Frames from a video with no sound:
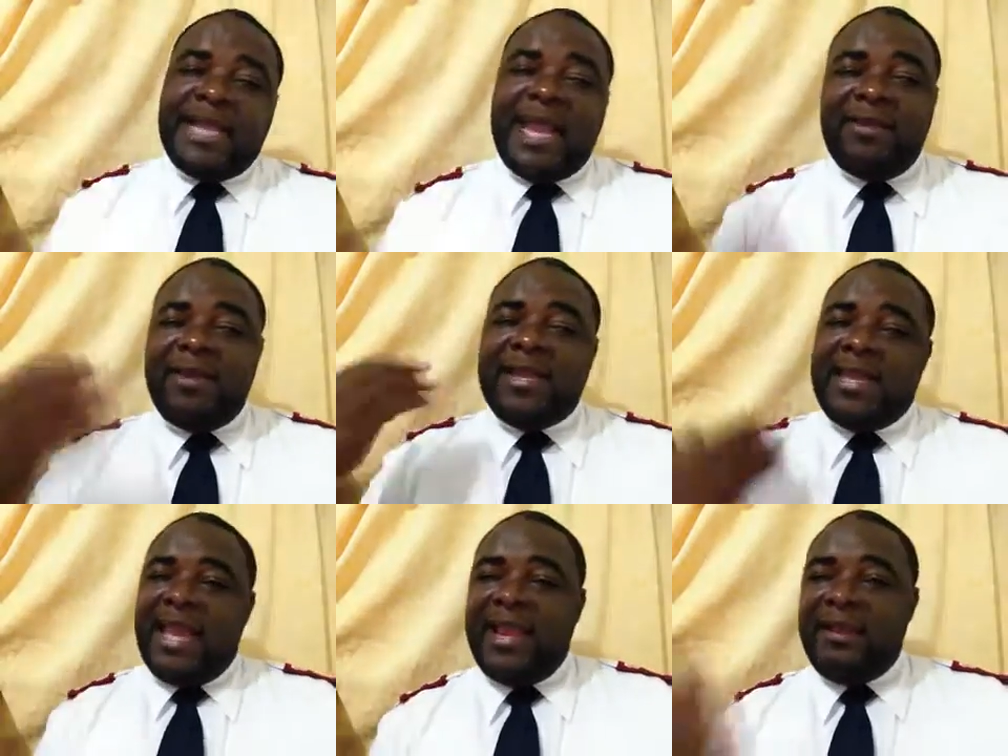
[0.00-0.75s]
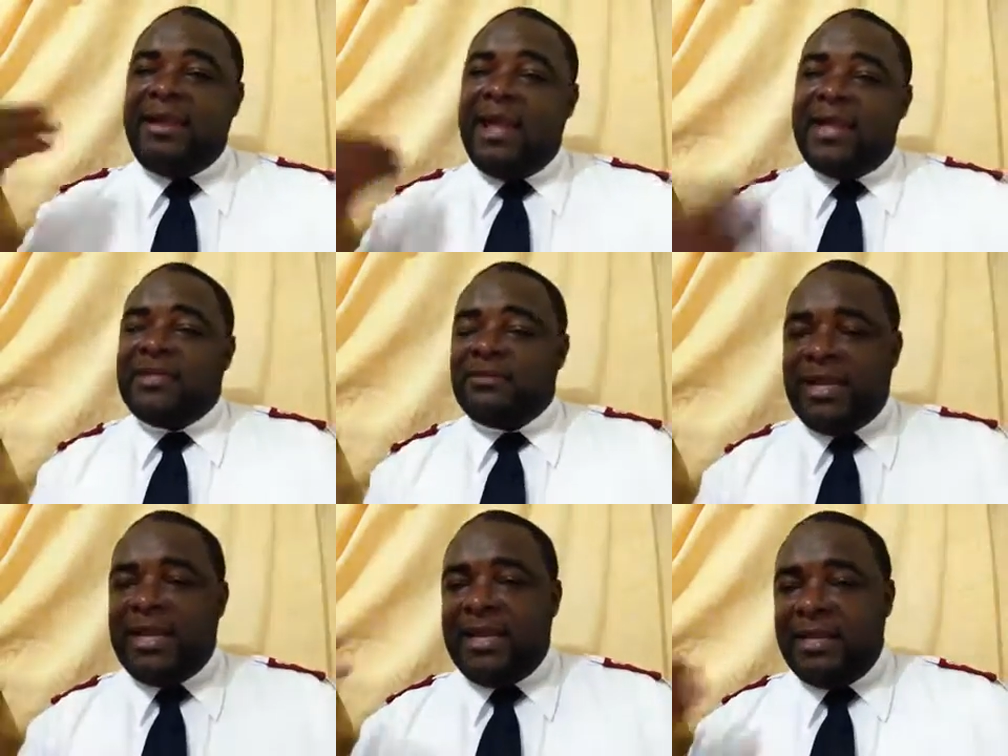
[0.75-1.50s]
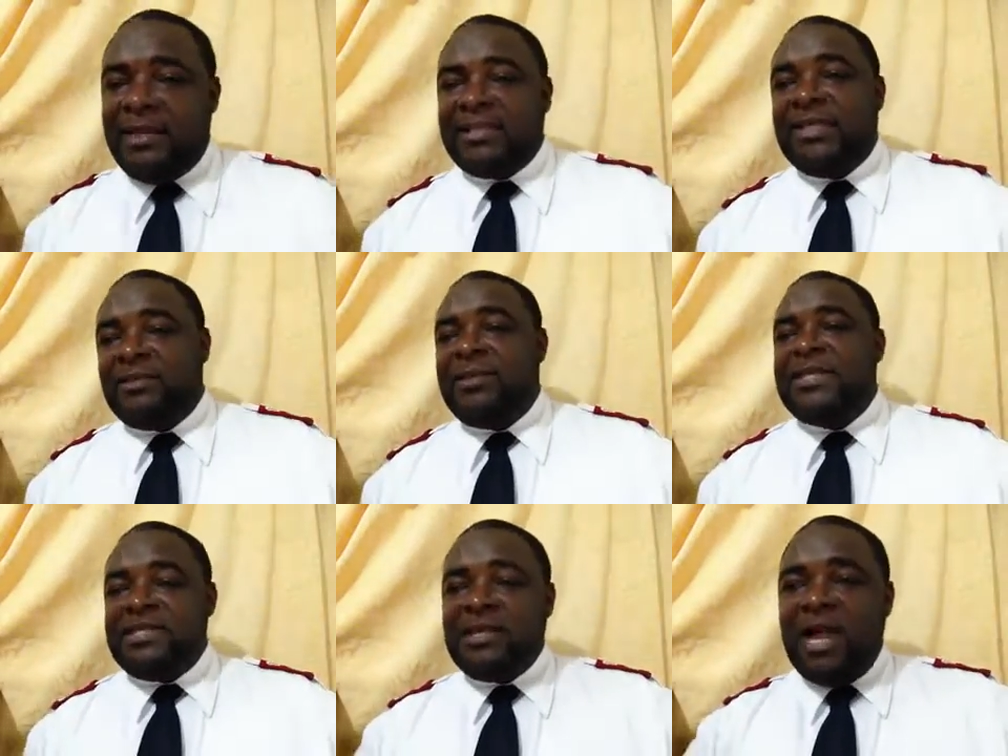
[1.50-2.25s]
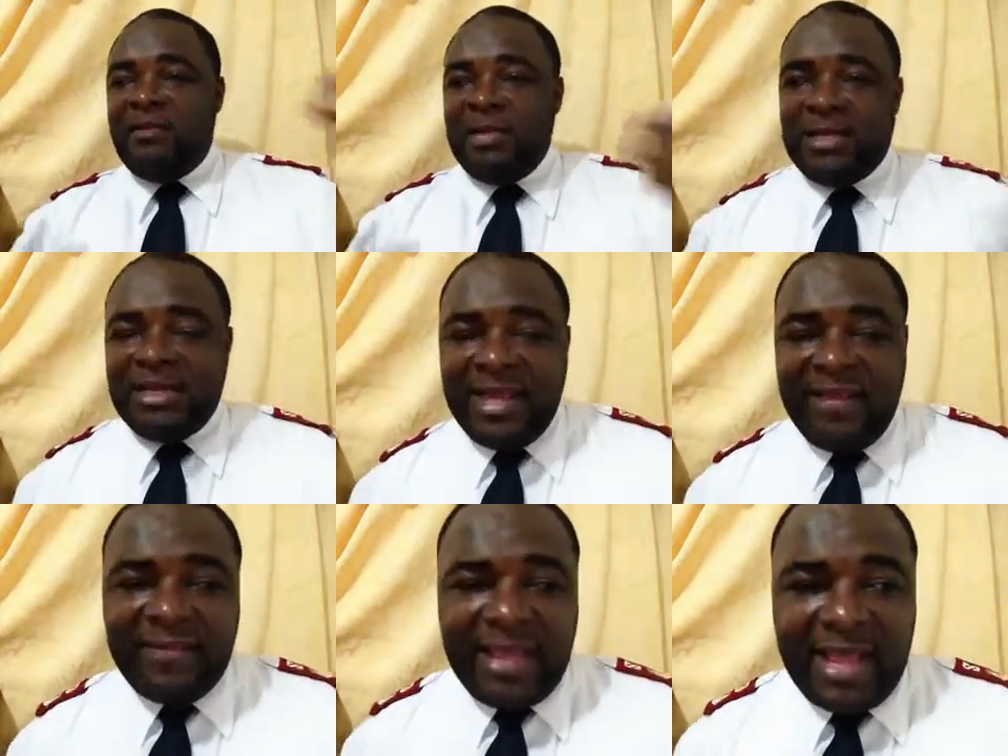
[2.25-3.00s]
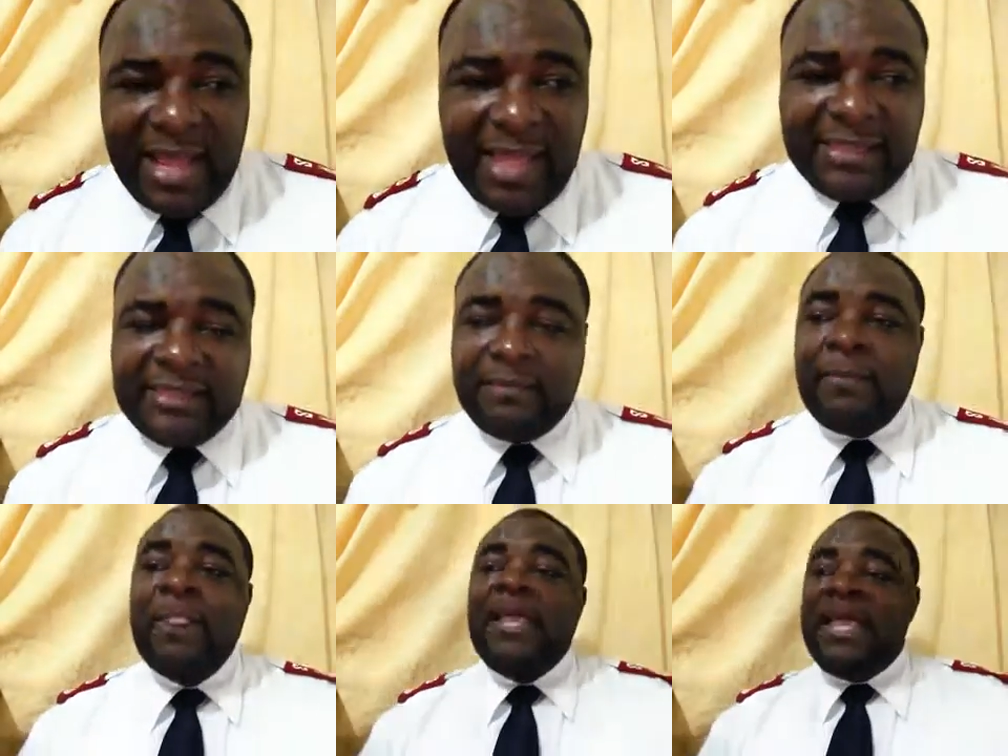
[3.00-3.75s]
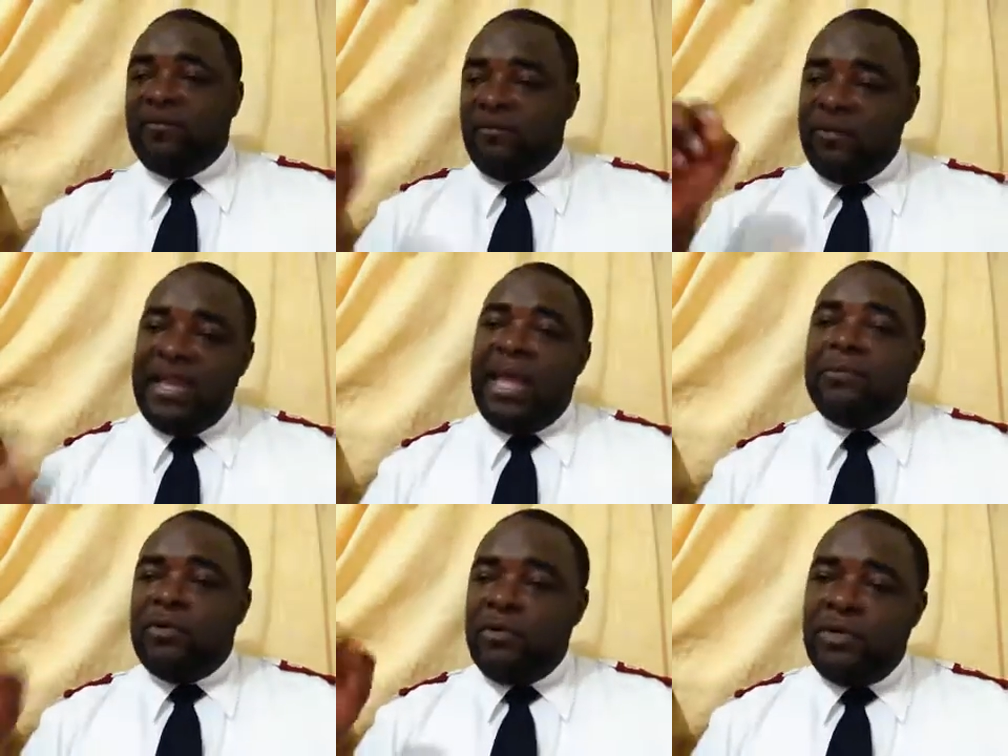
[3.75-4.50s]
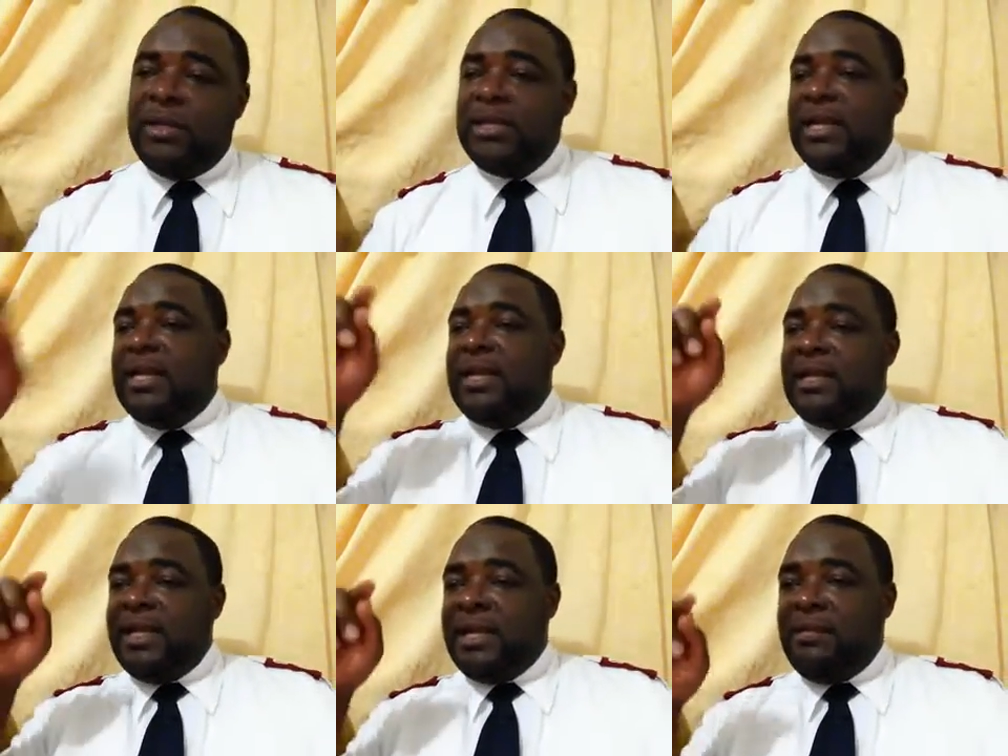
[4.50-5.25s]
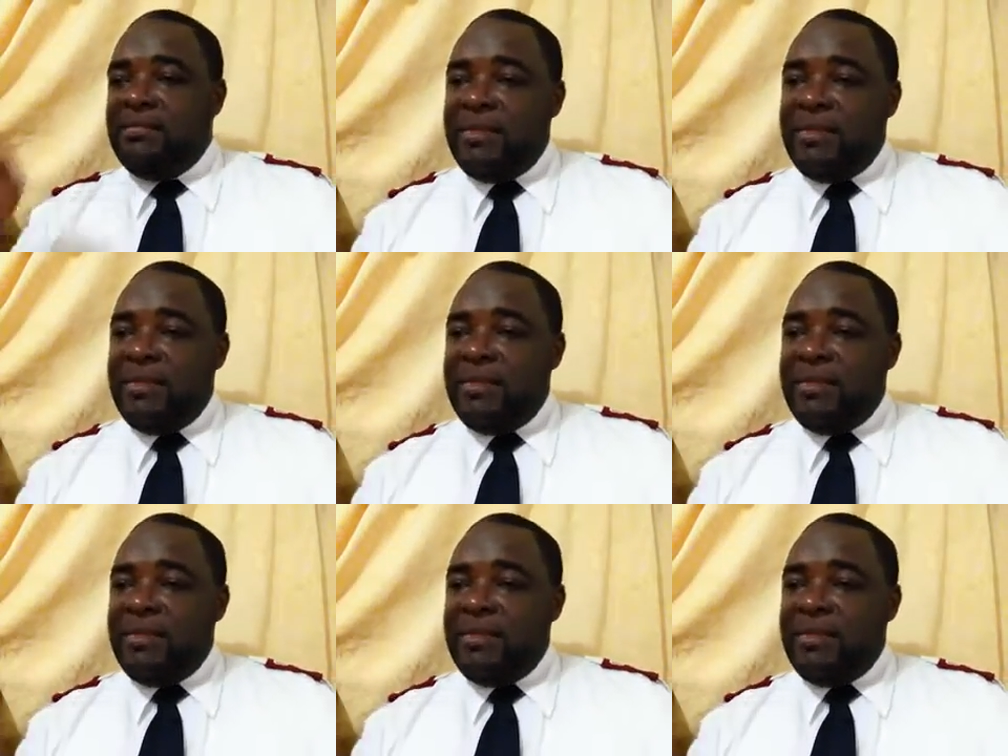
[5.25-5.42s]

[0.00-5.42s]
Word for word: out the entire family and put them in a place outside the camp of Israel.